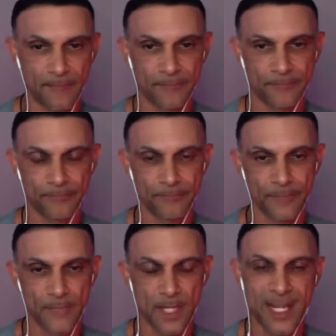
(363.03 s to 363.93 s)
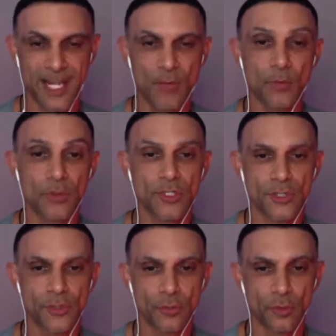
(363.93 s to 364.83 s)
It was
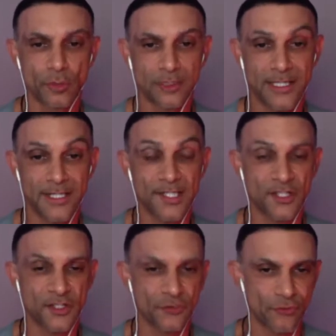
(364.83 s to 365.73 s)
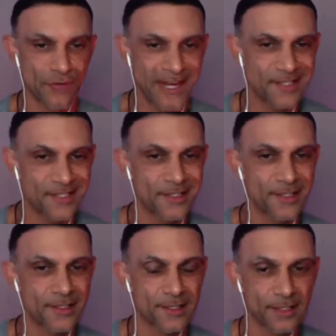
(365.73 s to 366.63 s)
to release
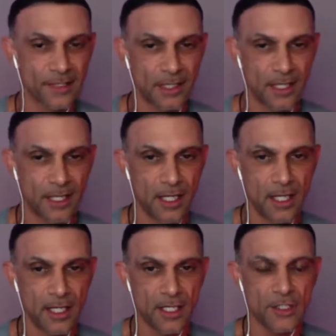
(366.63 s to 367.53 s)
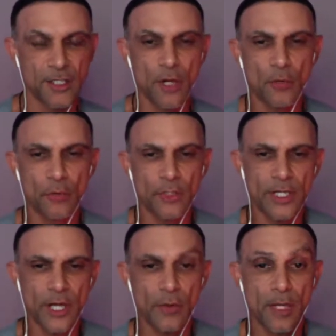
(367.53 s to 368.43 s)
stress. So,
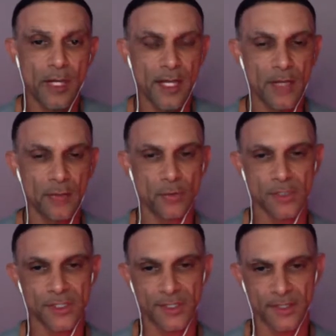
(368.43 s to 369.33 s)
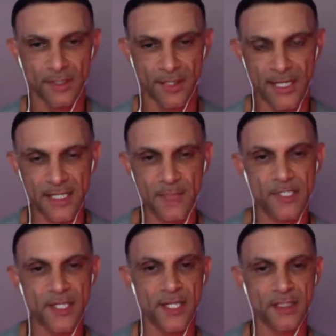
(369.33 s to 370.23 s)
it was these
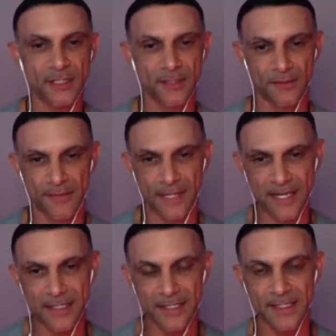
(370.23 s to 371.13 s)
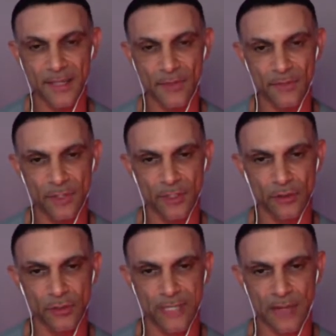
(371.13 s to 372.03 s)
particular things that we've got to
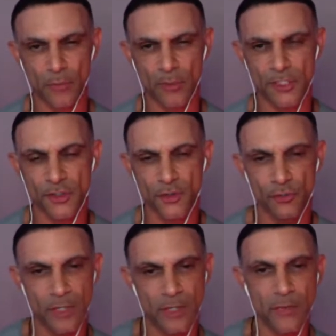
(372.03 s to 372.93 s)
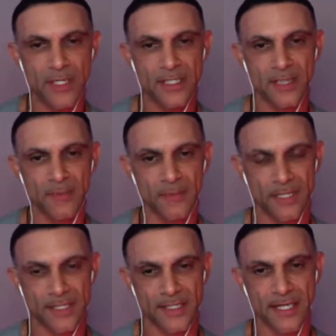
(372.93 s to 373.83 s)
look at what's triggering some of
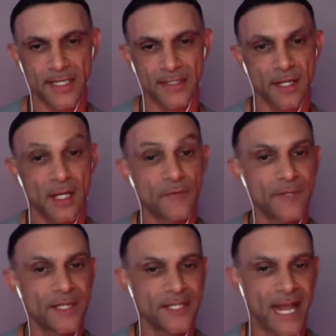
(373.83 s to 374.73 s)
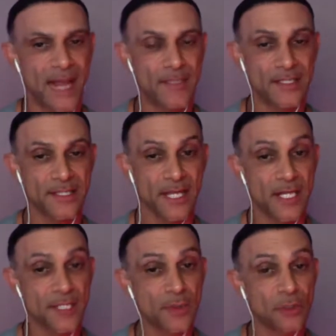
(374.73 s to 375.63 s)
these things for these habits.
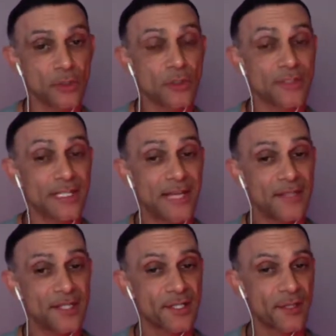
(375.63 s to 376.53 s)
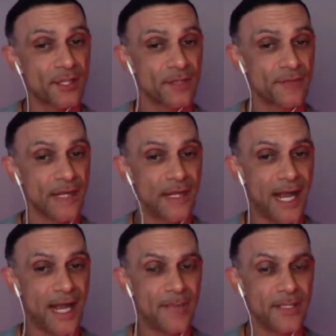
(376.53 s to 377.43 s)
So I'll look on the other side of that
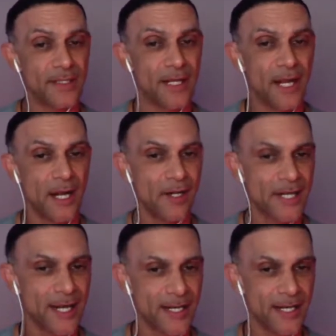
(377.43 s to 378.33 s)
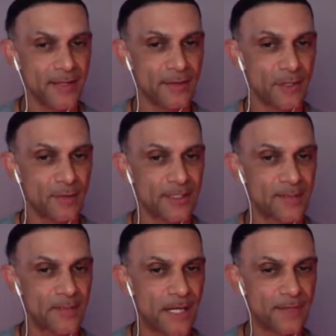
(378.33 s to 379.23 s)
habit. Okay, yeah, it's
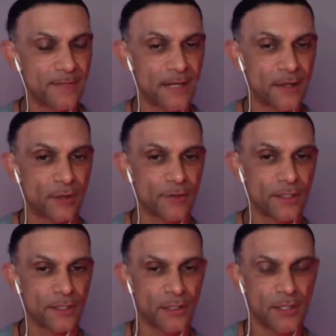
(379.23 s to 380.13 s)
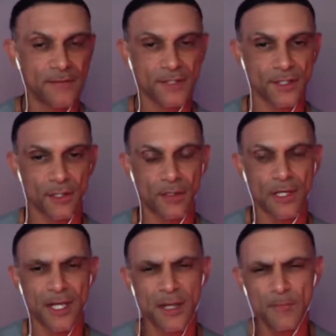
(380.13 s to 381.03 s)
part of that healthy lifestyle,
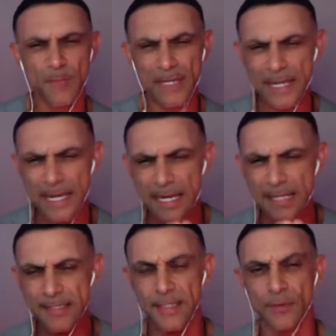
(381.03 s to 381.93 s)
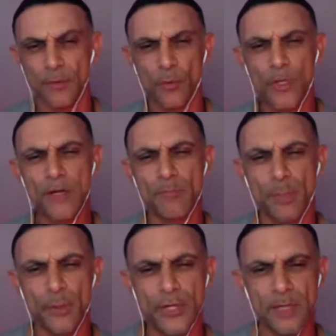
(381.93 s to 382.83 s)
but is it when I'm
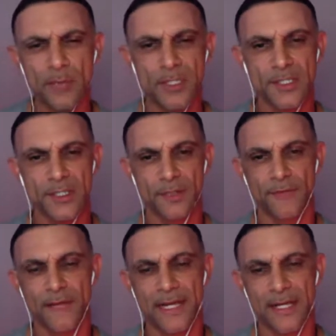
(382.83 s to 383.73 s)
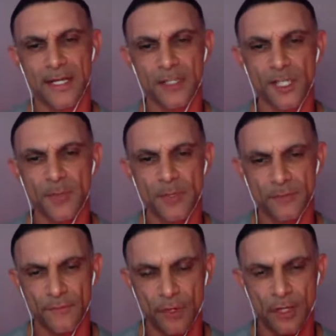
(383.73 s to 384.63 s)
burning myself out in a gym
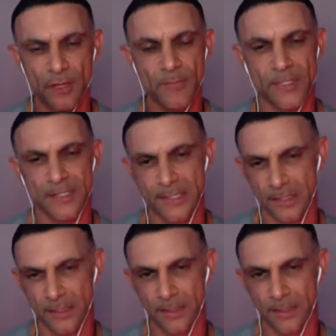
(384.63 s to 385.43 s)
environment?